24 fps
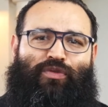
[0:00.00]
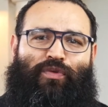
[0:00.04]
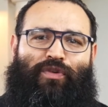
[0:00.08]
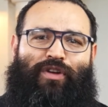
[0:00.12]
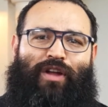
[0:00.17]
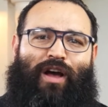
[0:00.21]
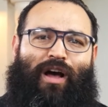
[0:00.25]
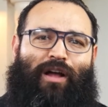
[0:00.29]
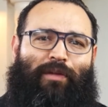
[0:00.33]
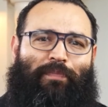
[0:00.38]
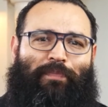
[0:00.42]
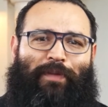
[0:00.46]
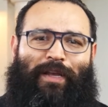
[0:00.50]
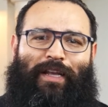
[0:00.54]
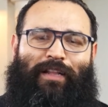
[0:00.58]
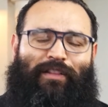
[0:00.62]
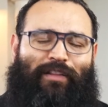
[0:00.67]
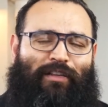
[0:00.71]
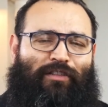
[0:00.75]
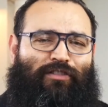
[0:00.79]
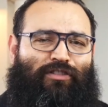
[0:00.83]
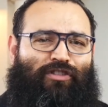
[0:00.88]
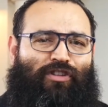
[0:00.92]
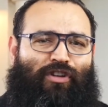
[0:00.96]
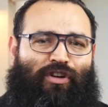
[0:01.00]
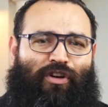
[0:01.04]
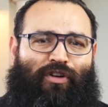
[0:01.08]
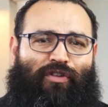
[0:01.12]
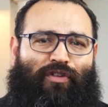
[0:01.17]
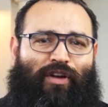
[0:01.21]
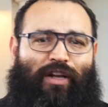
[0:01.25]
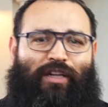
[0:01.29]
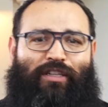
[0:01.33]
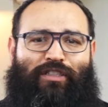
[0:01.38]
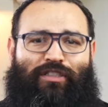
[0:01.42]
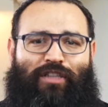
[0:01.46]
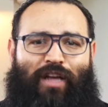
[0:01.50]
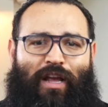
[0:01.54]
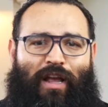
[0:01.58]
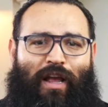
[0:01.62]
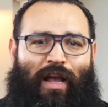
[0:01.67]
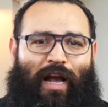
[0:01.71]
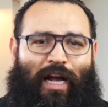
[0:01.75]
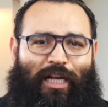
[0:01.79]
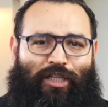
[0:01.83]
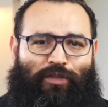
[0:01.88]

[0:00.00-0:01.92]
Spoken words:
do not be discouraged.